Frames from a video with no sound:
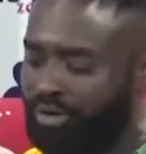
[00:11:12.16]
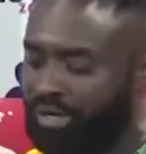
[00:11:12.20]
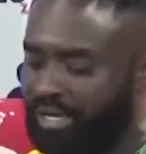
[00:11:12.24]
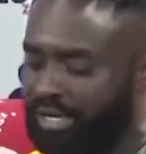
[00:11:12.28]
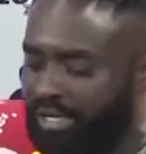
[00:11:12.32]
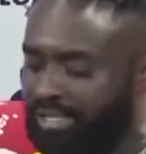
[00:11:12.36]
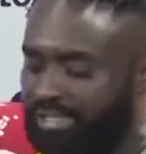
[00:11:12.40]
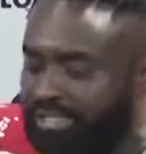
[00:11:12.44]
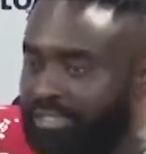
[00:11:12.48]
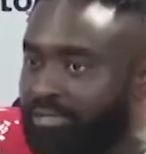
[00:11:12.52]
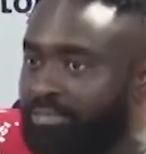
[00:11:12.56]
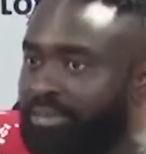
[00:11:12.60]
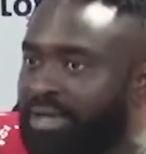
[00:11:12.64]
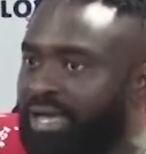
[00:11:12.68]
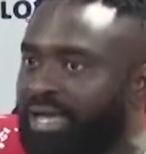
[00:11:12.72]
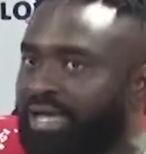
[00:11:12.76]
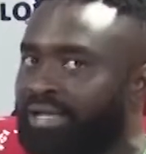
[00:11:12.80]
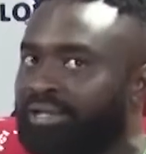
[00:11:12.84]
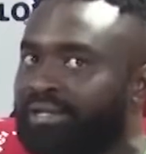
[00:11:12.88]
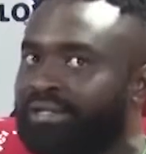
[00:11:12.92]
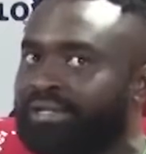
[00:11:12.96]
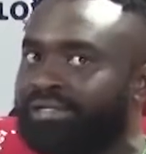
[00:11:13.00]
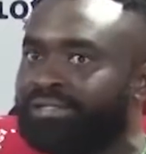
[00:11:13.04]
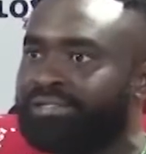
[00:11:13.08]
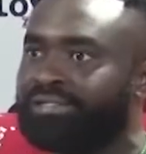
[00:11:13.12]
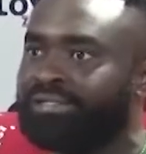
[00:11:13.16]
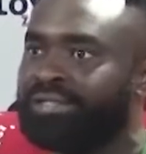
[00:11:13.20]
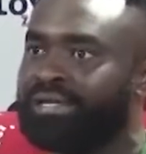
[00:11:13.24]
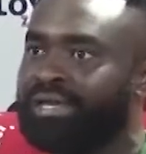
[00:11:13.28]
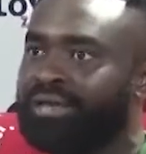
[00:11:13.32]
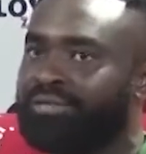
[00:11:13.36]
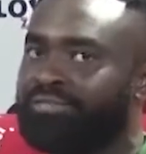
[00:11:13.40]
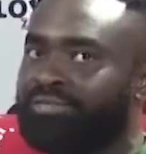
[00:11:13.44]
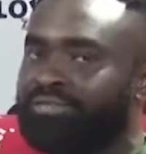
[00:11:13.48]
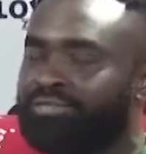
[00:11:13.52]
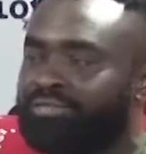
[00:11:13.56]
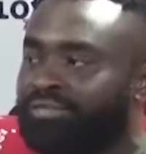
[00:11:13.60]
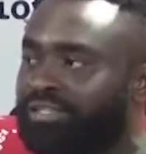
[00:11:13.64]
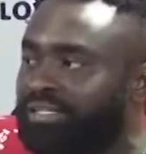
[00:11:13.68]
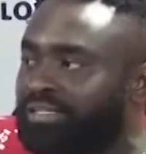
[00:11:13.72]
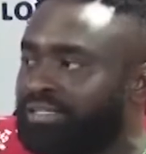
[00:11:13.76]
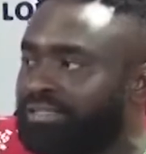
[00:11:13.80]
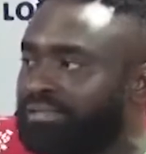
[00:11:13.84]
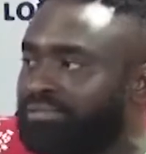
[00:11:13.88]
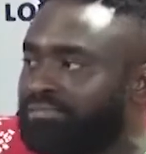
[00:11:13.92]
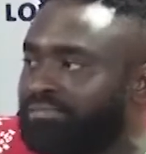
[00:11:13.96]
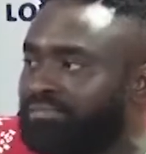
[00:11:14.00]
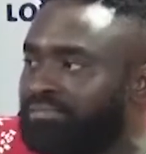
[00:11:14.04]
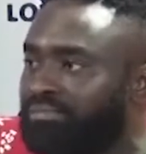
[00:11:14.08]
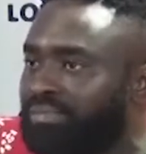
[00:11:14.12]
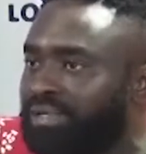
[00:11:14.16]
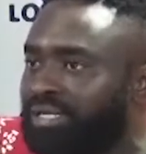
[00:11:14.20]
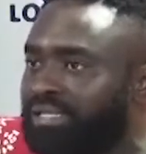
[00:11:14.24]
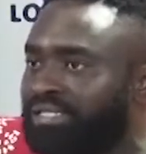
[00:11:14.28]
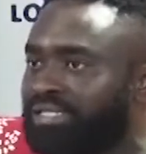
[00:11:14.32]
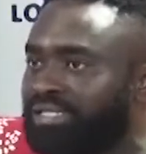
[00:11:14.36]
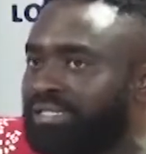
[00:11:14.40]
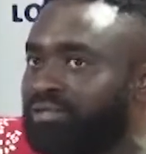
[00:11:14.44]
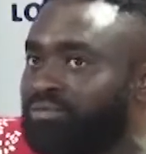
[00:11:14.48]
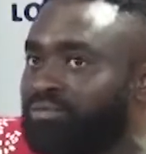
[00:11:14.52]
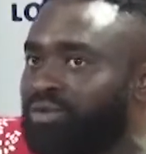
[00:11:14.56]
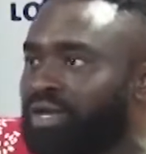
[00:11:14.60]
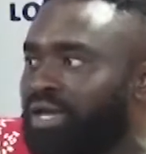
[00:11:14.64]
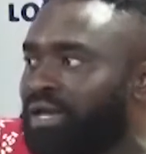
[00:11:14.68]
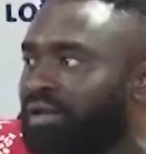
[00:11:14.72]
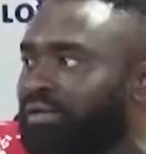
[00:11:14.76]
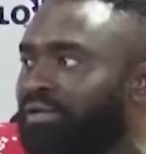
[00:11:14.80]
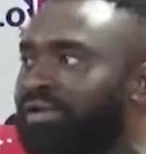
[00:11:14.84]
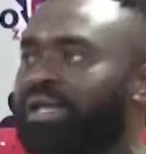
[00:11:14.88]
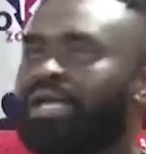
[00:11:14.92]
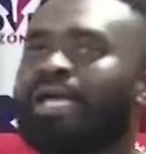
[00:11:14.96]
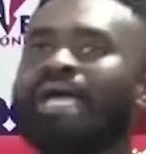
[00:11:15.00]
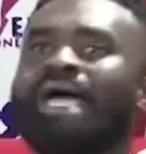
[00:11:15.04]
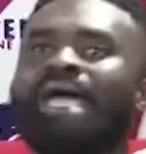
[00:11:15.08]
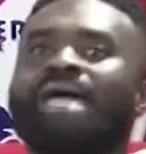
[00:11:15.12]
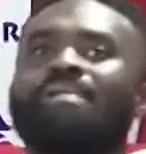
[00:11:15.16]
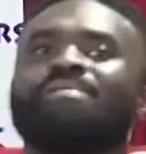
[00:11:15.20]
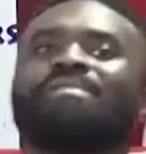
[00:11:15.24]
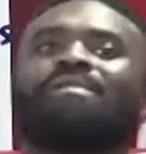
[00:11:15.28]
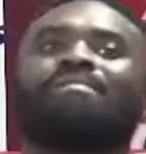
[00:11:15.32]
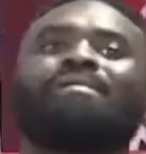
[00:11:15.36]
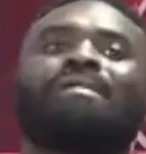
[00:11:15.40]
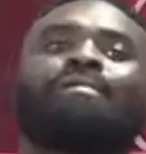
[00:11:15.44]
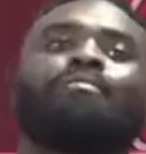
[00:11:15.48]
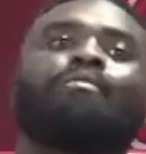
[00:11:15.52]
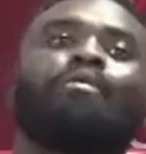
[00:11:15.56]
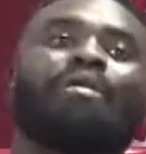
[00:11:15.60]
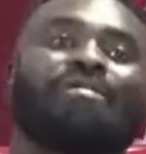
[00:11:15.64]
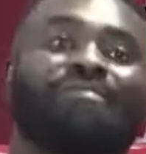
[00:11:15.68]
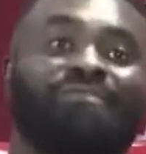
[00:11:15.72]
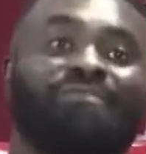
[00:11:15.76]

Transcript: e di be 15 minutes ni wie no. Eh me se me dem we